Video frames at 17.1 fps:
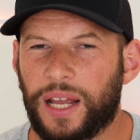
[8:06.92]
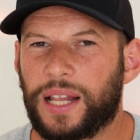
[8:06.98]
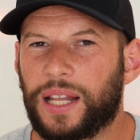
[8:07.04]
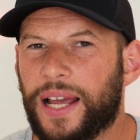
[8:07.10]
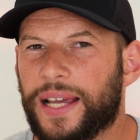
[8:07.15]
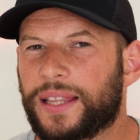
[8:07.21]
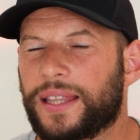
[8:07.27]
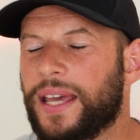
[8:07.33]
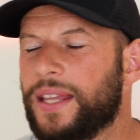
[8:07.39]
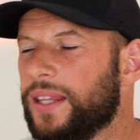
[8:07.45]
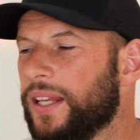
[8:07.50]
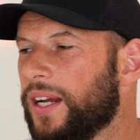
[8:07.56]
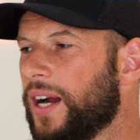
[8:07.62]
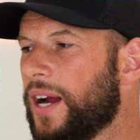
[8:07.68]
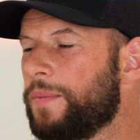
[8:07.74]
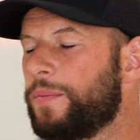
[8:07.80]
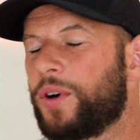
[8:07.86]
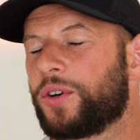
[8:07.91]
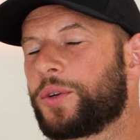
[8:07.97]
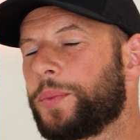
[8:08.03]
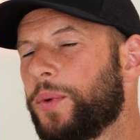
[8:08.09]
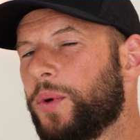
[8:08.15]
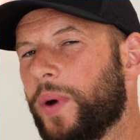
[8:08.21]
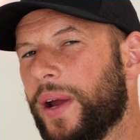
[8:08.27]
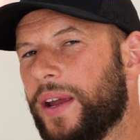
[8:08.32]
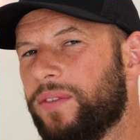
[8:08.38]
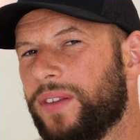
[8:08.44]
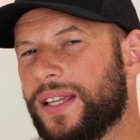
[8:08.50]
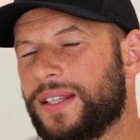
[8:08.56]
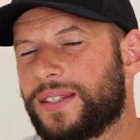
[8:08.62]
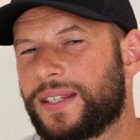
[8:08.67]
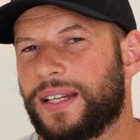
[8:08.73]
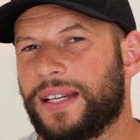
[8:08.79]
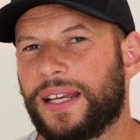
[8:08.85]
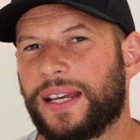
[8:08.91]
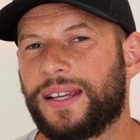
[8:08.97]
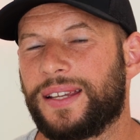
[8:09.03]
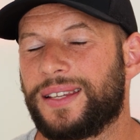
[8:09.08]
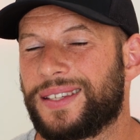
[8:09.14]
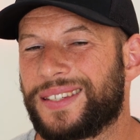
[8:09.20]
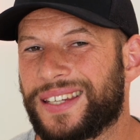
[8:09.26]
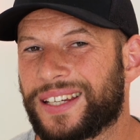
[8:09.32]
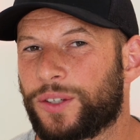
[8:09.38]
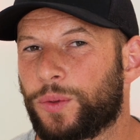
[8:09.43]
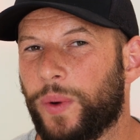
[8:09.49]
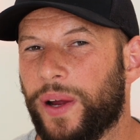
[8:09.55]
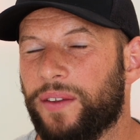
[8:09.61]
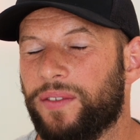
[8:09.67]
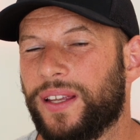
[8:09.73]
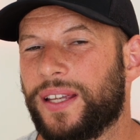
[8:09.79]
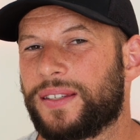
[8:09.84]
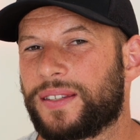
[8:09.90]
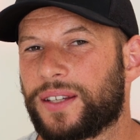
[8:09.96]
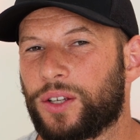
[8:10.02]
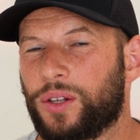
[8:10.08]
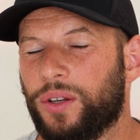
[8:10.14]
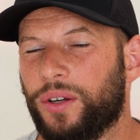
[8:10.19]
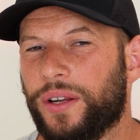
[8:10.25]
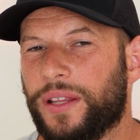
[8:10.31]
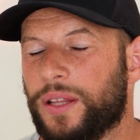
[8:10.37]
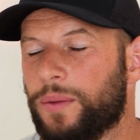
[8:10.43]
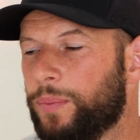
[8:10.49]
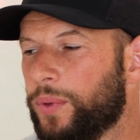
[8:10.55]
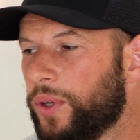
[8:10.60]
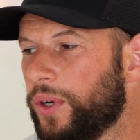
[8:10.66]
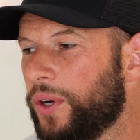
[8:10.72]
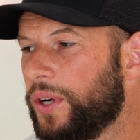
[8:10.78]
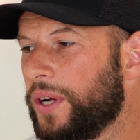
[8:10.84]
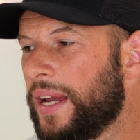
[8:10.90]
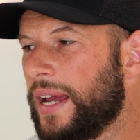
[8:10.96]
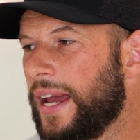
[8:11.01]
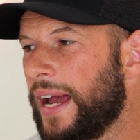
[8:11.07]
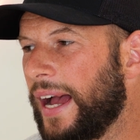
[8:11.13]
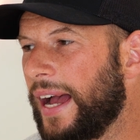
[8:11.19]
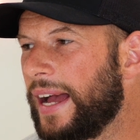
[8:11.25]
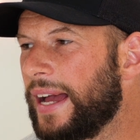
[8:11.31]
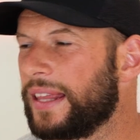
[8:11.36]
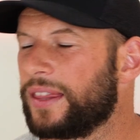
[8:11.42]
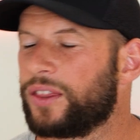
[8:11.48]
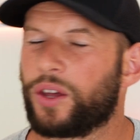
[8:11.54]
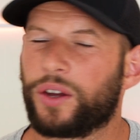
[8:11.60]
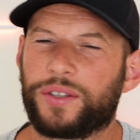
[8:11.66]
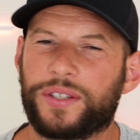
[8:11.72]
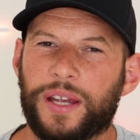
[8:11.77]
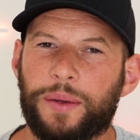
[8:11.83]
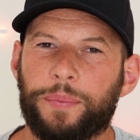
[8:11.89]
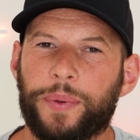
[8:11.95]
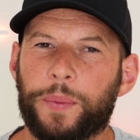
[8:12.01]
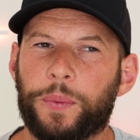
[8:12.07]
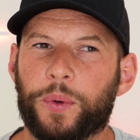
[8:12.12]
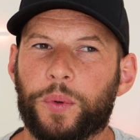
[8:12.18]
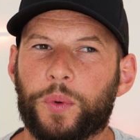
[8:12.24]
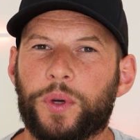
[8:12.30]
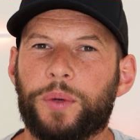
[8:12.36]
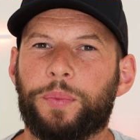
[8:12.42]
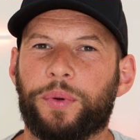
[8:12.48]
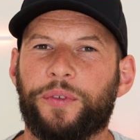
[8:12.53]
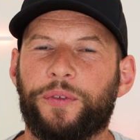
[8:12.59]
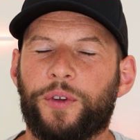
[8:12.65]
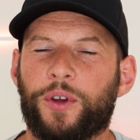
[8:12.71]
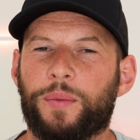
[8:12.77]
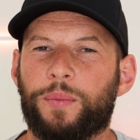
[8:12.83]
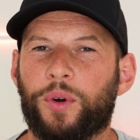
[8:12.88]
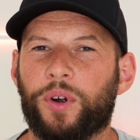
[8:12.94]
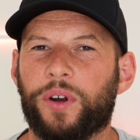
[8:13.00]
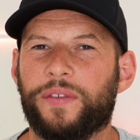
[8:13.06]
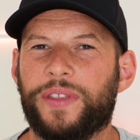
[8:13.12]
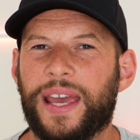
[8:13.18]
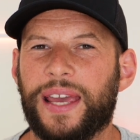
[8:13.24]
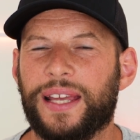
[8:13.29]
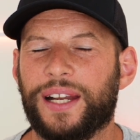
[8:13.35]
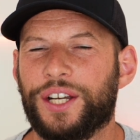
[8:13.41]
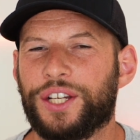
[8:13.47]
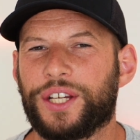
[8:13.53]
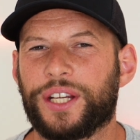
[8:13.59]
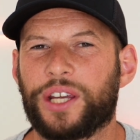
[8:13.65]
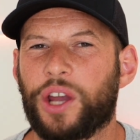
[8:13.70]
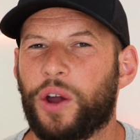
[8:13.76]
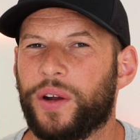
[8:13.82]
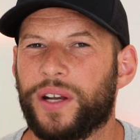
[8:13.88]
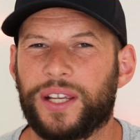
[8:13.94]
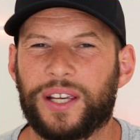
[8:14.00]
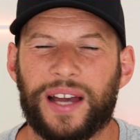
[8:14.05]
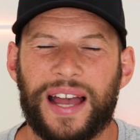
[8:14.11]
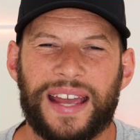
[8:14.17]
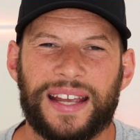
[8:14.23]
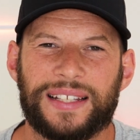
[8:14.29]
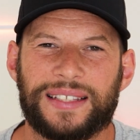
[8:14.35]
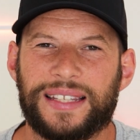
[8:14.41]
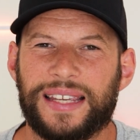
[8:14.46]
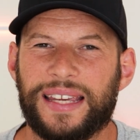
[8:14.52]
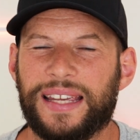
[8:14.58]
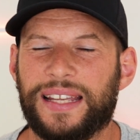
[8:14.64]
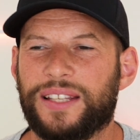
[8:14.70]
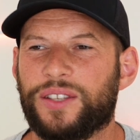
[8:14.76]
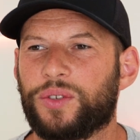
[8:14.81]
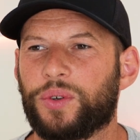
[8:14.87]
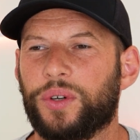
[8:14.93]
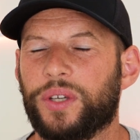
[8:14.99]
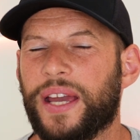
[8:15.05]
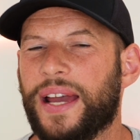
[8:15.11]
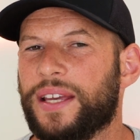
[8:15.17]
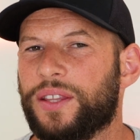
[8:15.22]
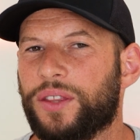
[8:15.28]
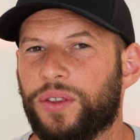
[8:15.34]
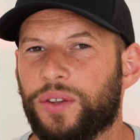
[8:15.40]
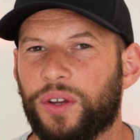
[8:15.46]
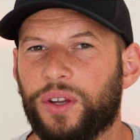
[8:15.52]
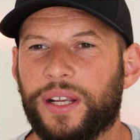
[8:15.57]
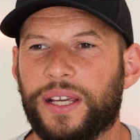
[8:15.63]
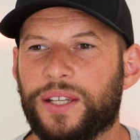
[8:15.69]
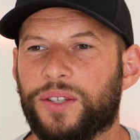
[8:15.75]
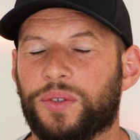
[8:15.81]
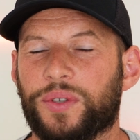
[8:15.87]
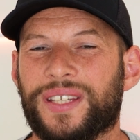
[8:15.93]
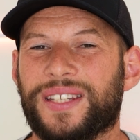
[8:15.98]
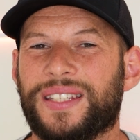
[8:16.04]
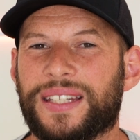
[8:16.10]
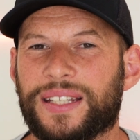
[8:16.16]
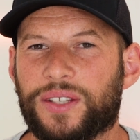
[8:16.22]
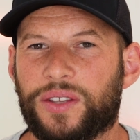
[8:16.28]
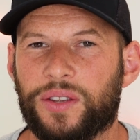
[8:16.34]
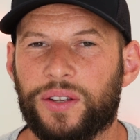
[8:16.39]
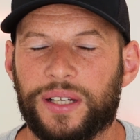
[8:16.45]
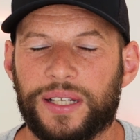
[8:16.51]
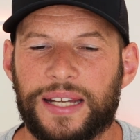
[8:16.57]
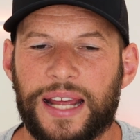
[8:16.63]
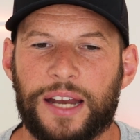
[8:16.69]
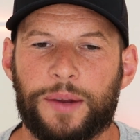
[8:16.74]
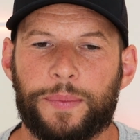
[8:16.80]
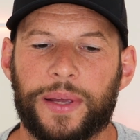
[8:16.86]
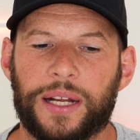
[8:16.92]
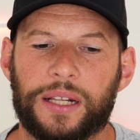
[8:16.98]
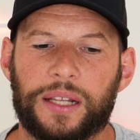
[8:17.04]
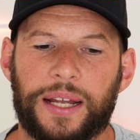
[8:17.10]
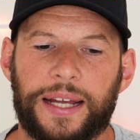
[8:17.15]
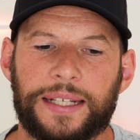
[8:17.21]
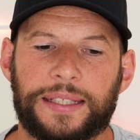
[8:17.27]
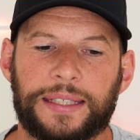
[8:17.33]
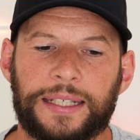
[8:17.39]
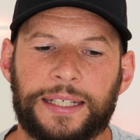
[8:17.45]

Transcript: I like that there are multiple wavelengths in here, six wavelengths, including the blue. Uh, though some people would prefer more of that energy going to your 810s or your 830s or your 630 nanometer light.